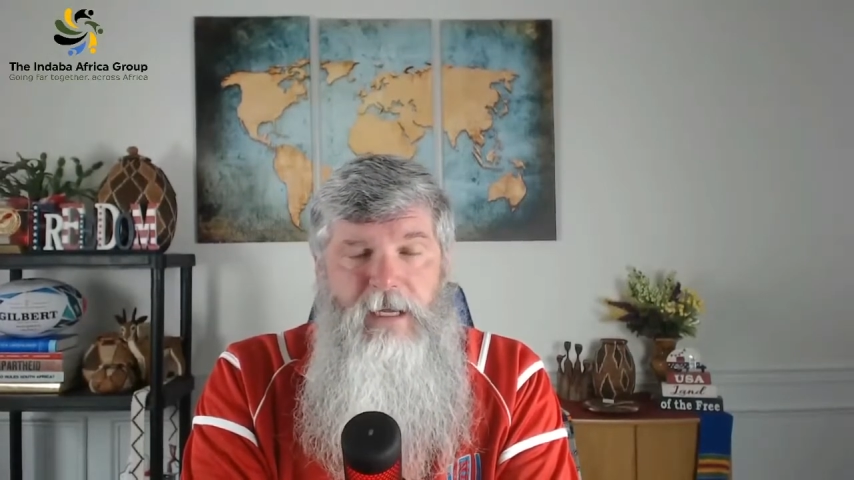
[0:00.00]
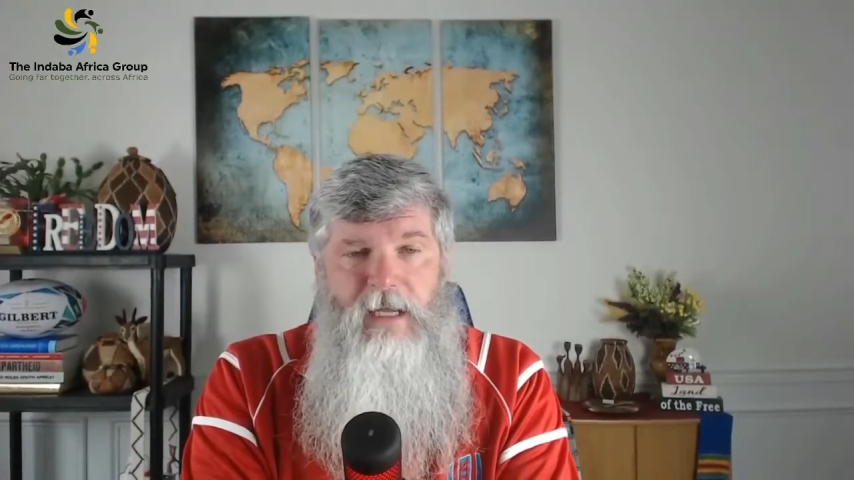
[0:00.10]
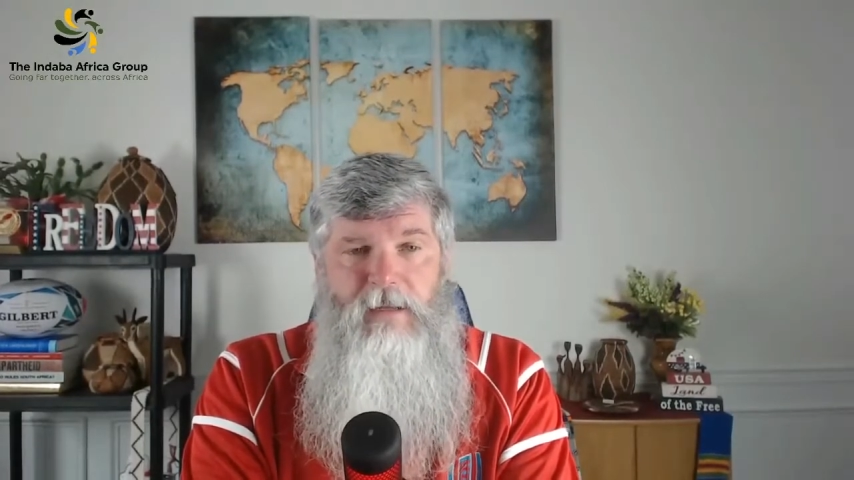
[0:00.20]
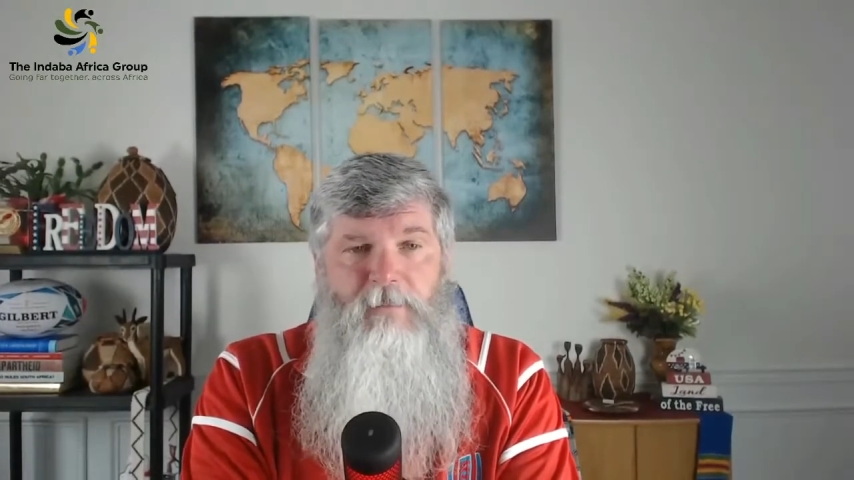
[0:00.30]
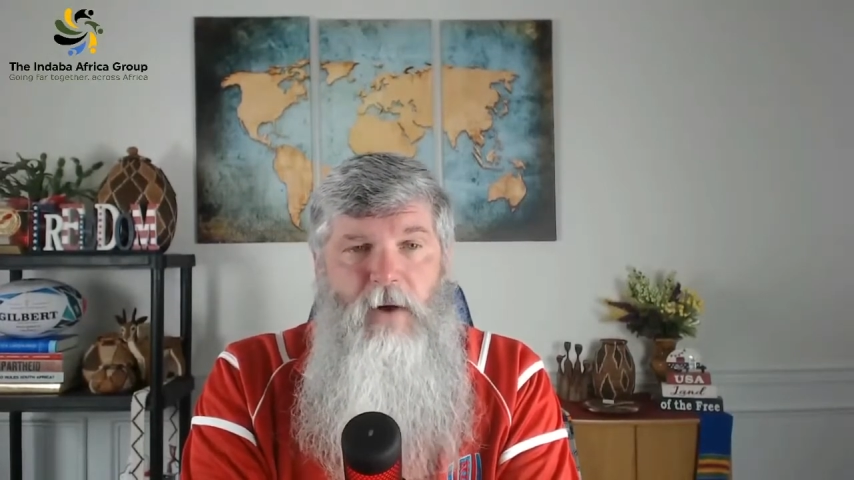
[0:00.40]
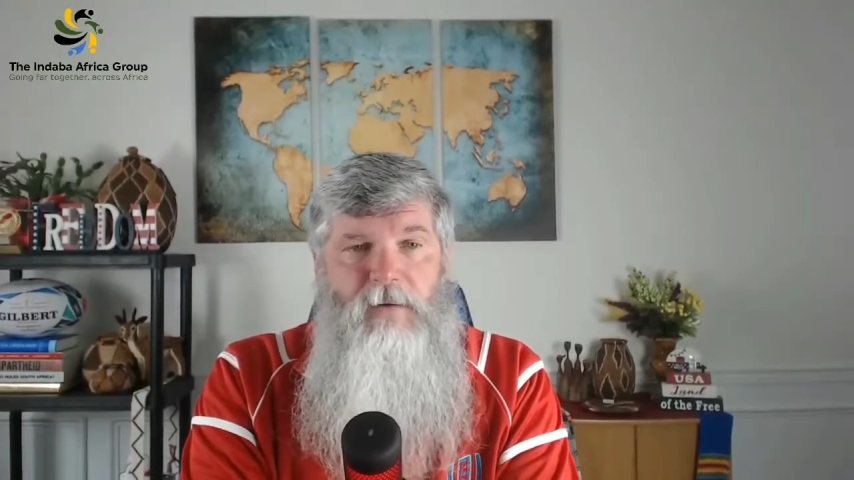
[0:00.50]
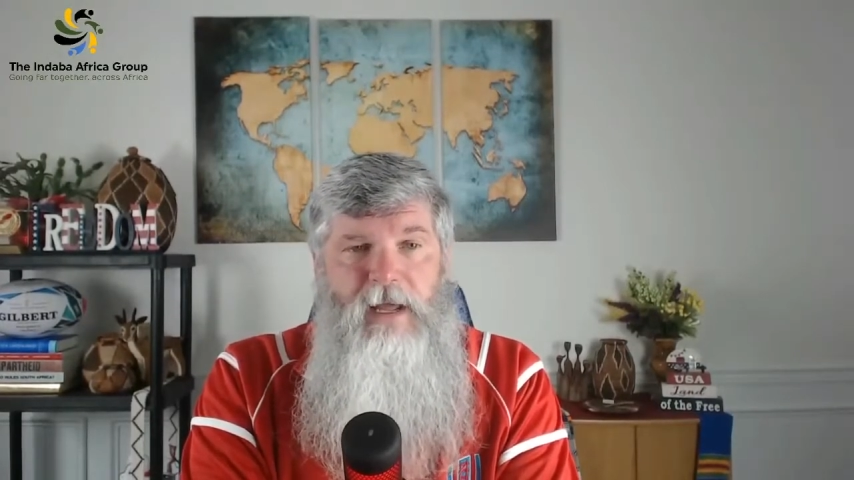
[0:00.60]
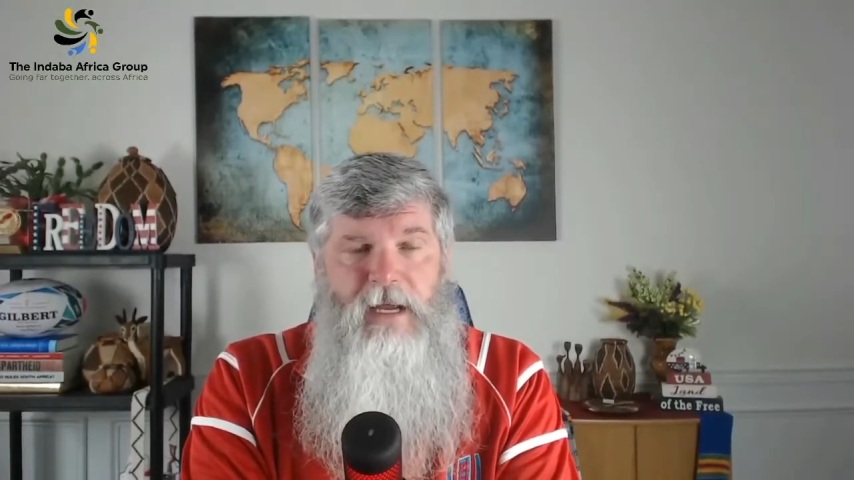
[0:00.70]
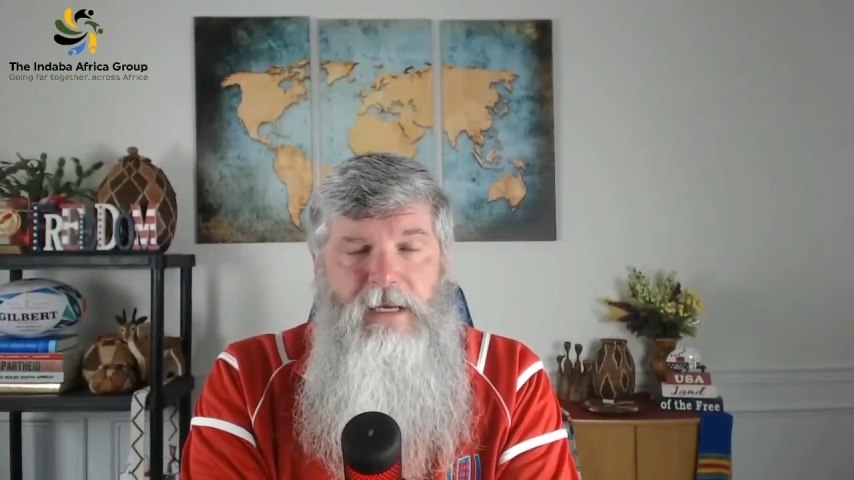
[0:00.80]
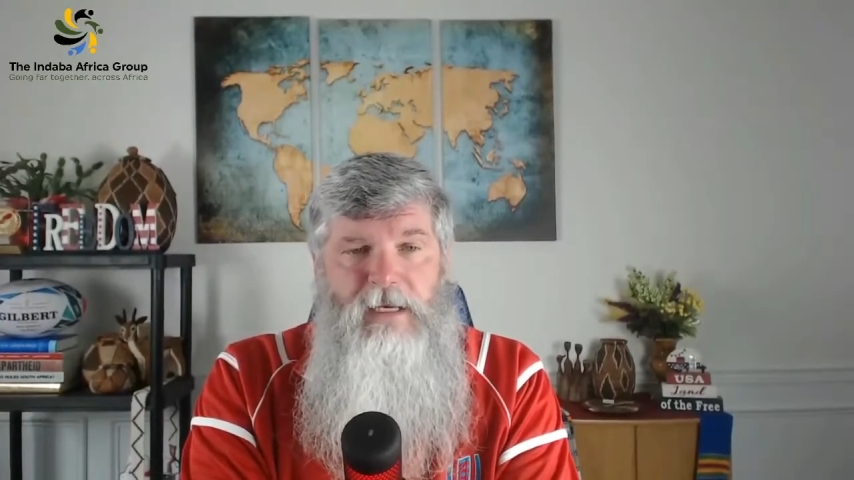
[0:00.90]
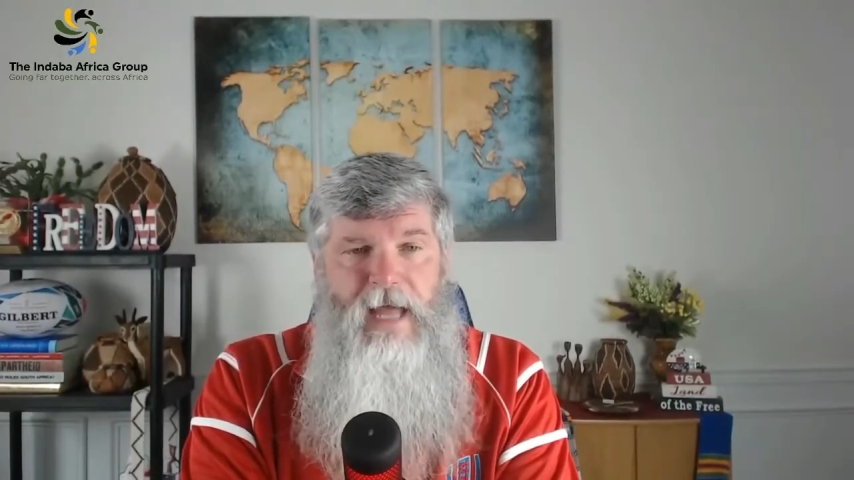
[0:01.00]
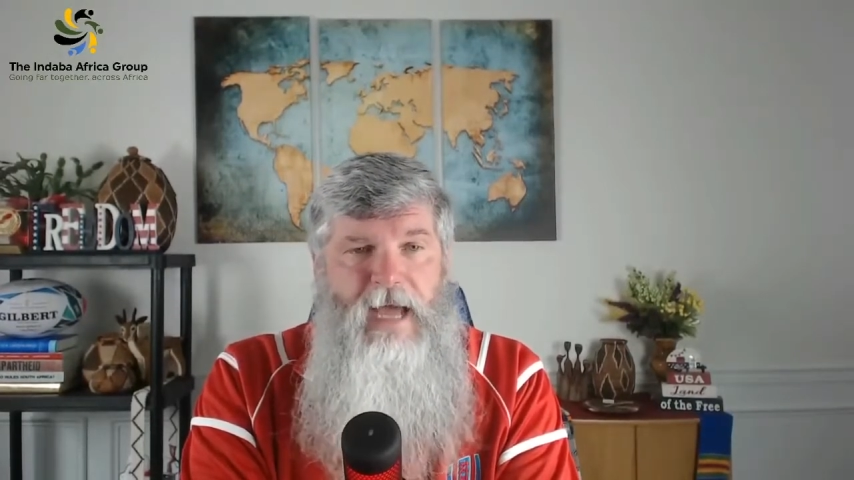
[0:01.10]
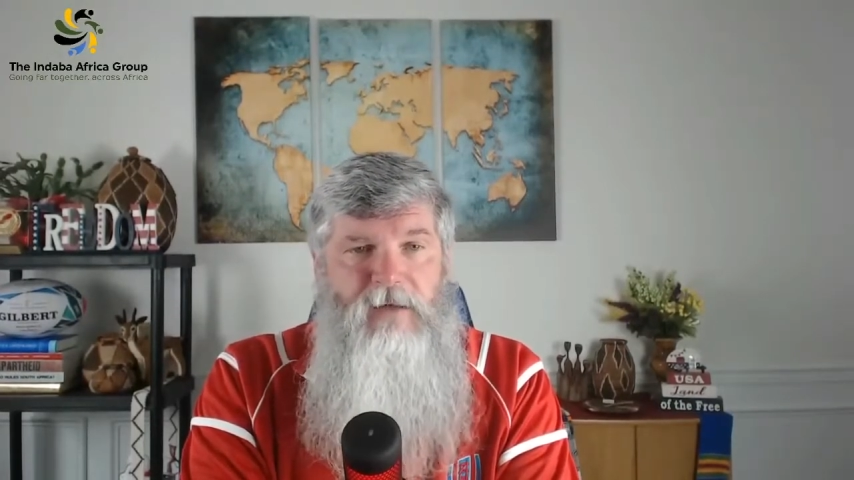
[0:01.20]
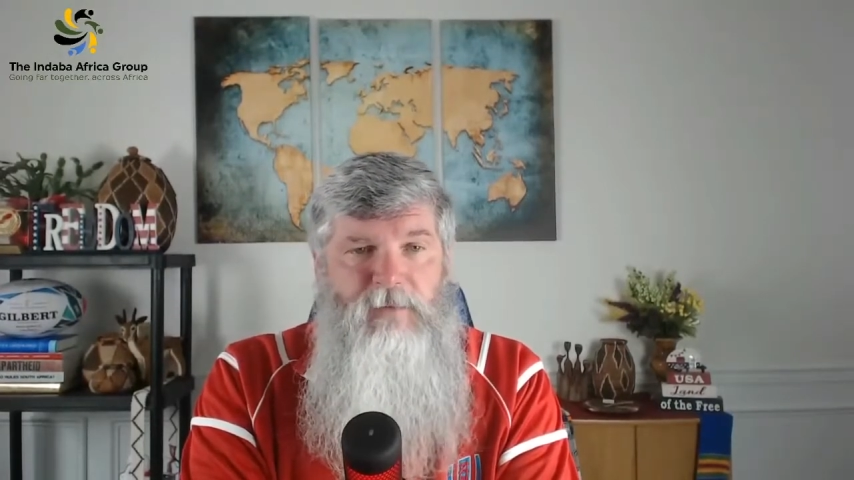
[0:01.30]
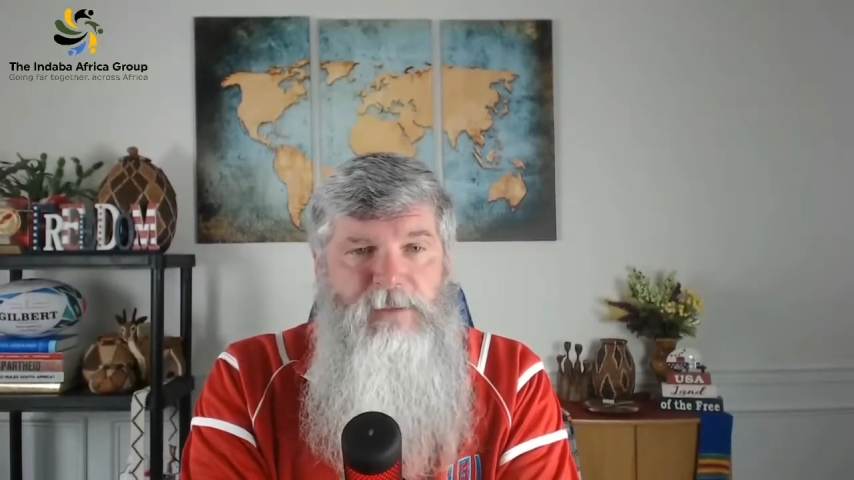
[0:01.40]
and the boneheaded
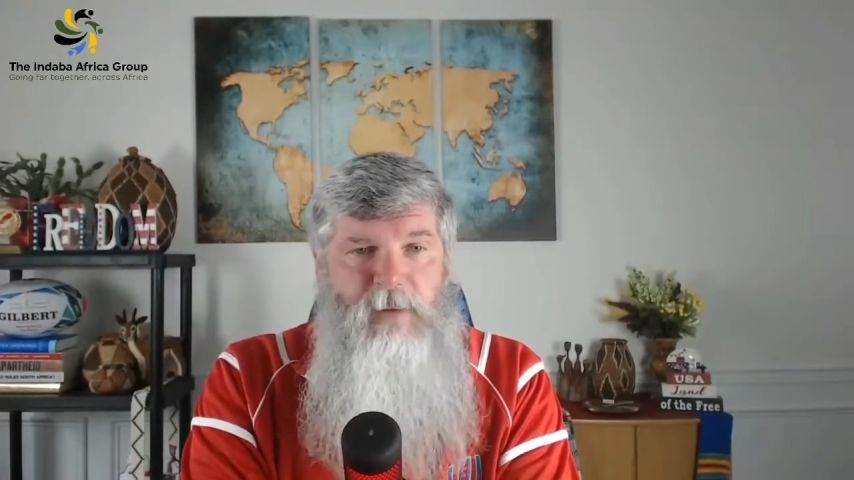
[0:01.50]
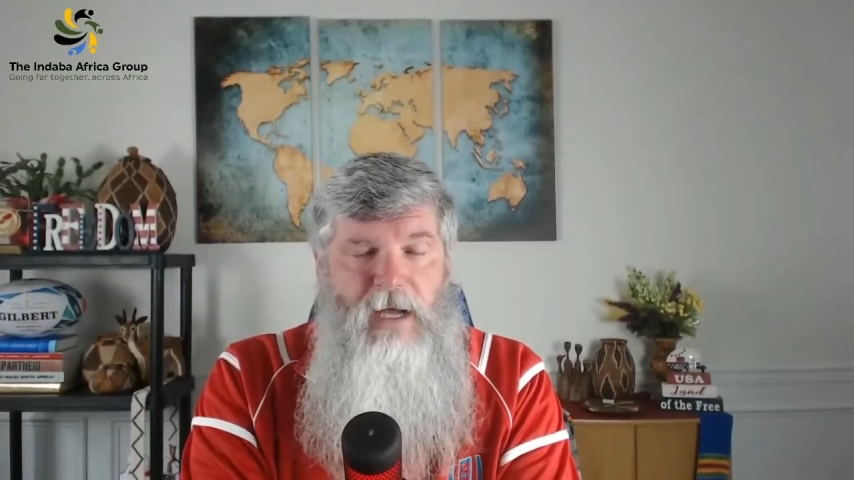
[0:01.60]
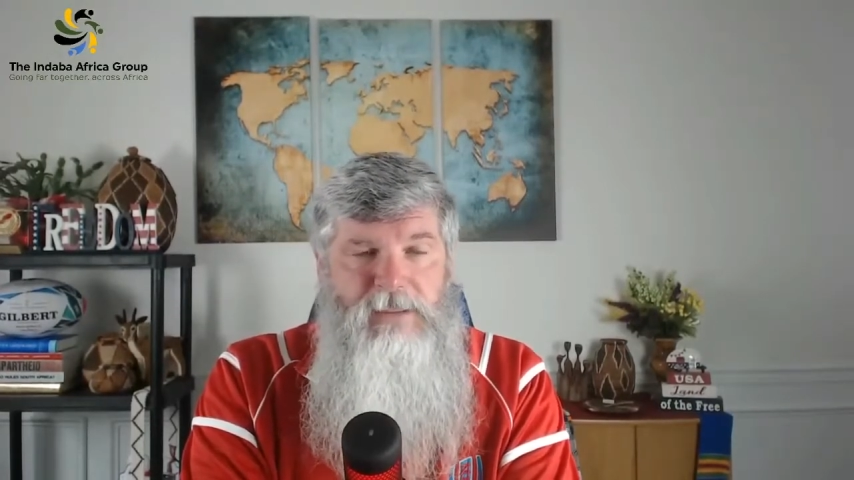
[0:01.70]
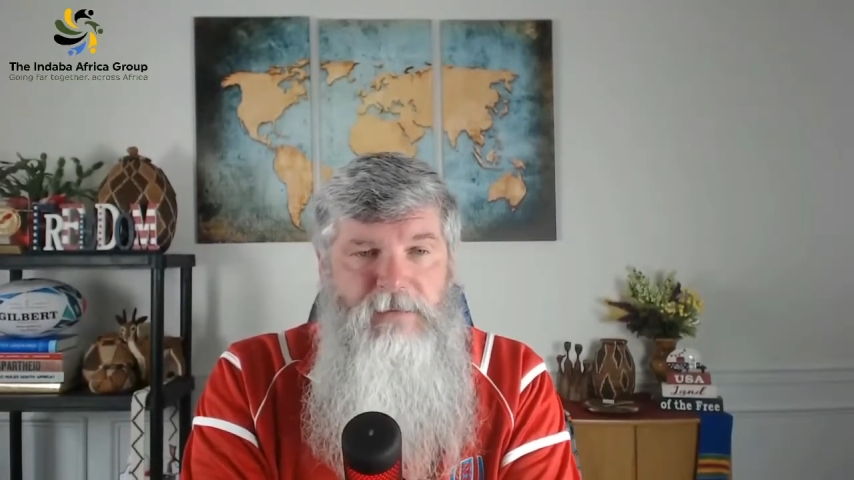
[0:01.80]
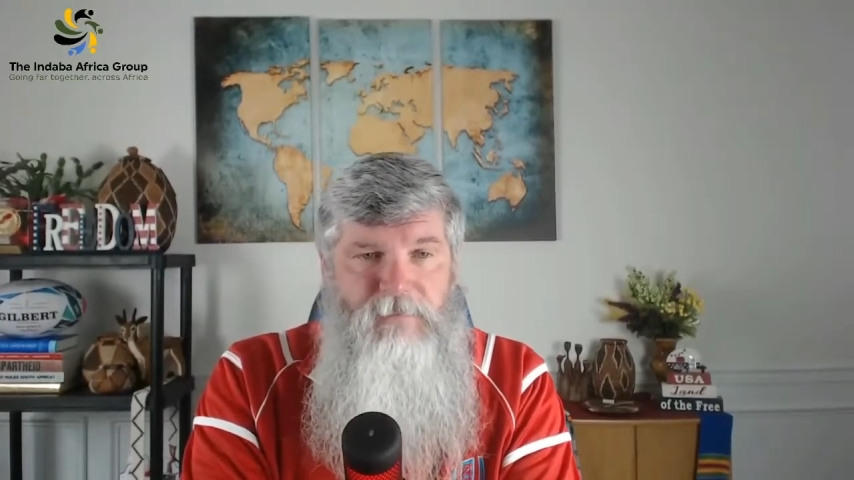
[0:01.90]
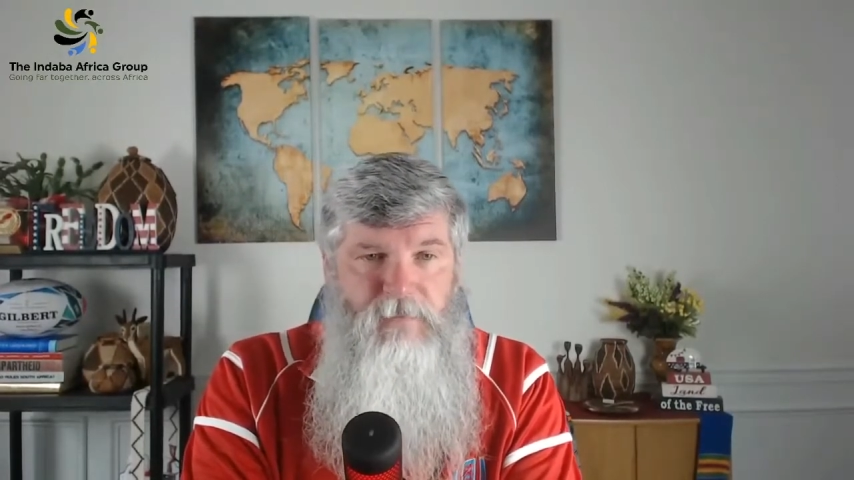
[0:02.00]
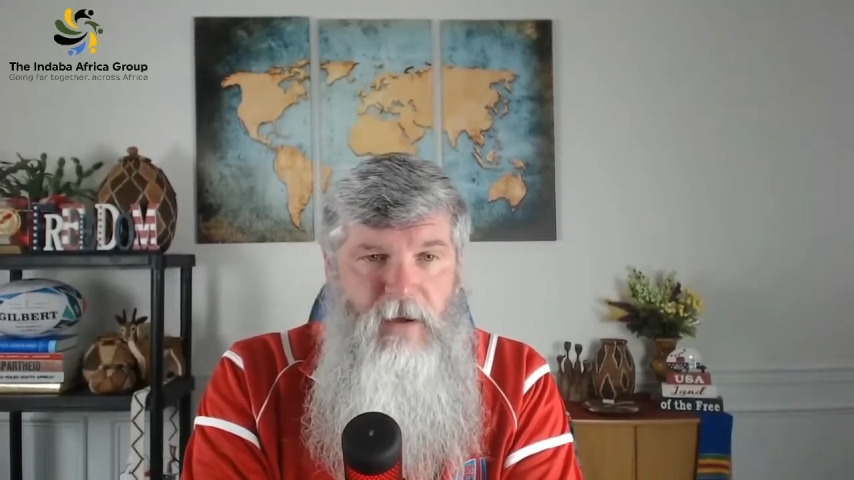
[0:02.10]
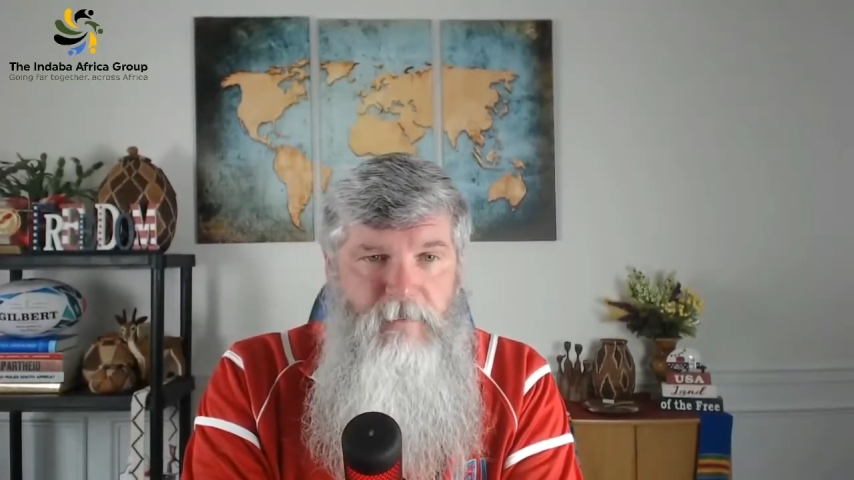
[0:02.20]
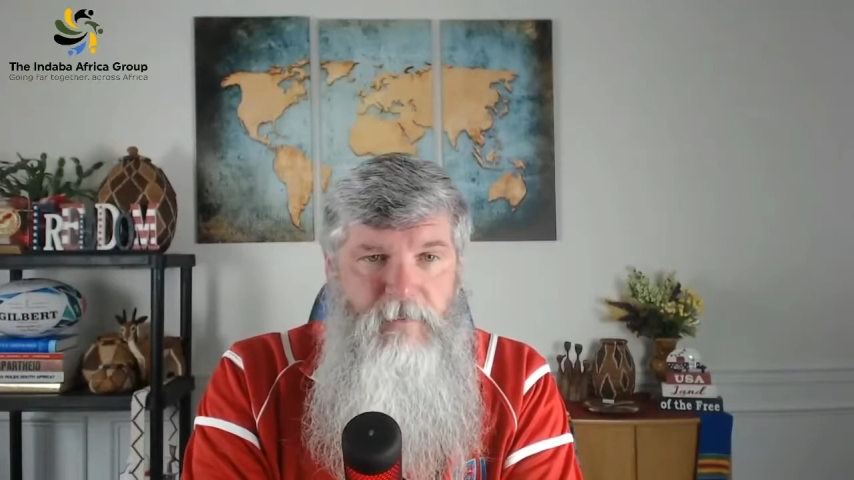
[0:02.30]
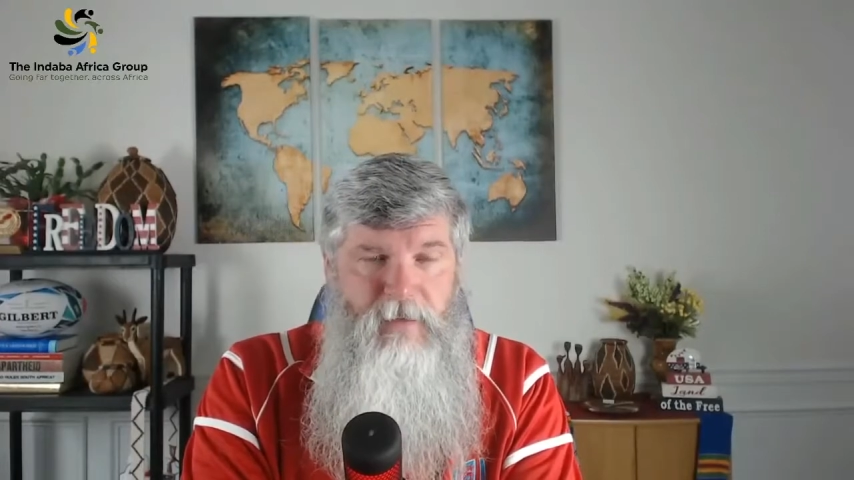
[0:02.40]
lack of response from